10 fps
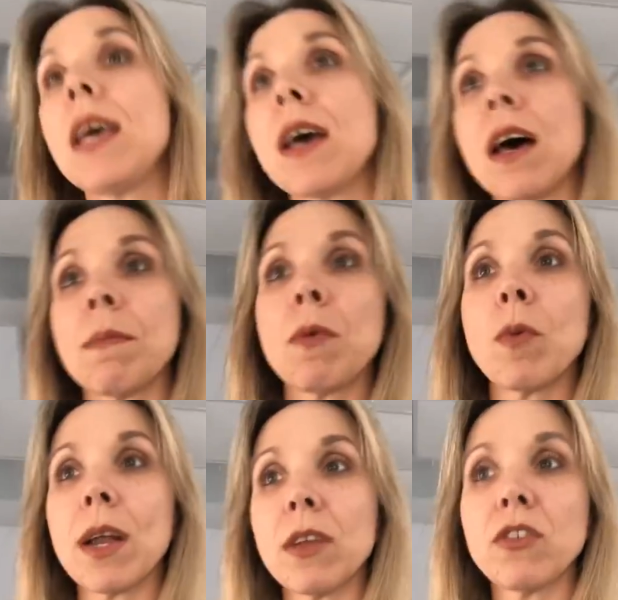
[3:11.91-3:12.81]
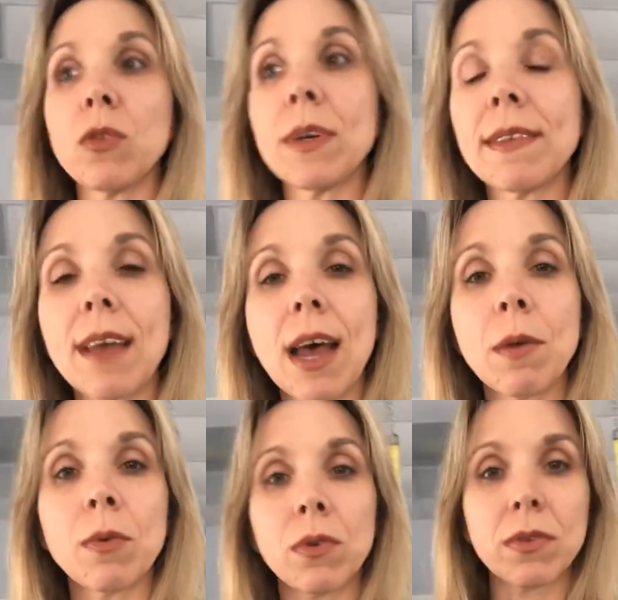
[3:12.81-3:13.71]
What I'll do is I
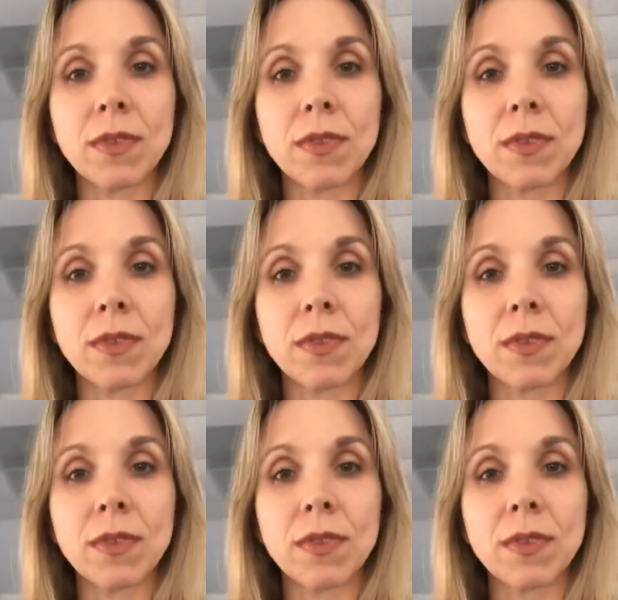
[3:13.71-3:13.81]
will